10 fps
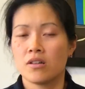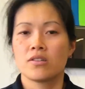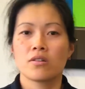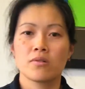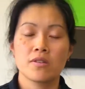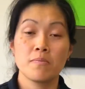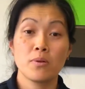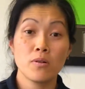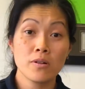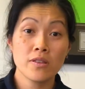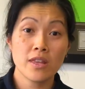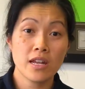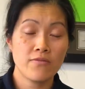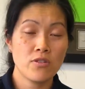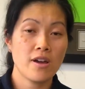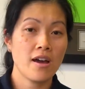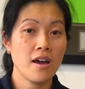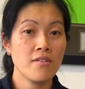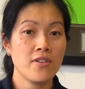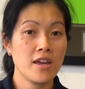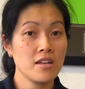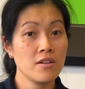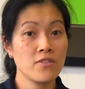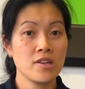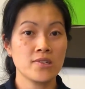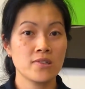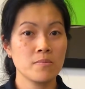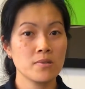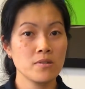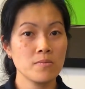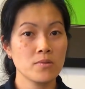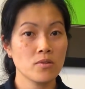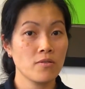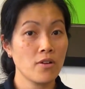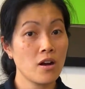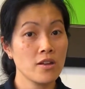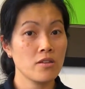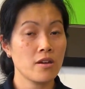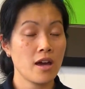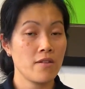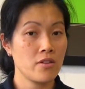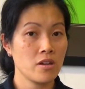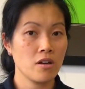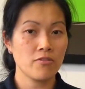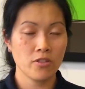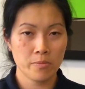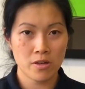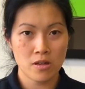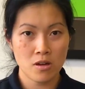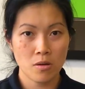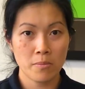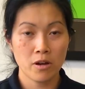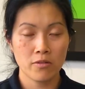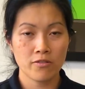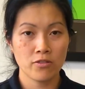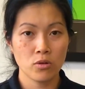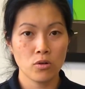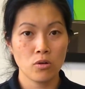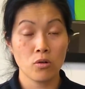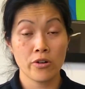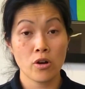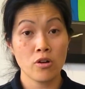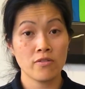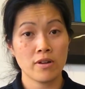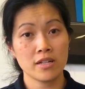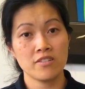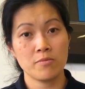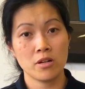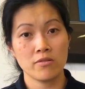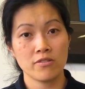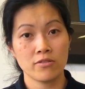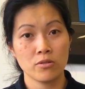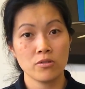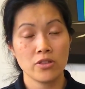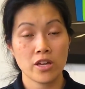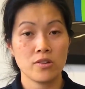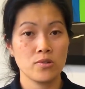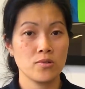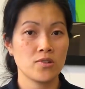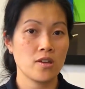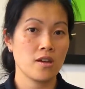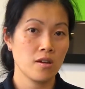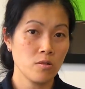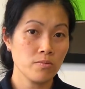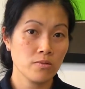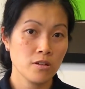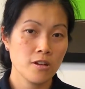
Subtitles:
So it's important that if you have any of these symptoms of either having a floppy pelvic floor or an overactive pelvic floor, that you do seek help.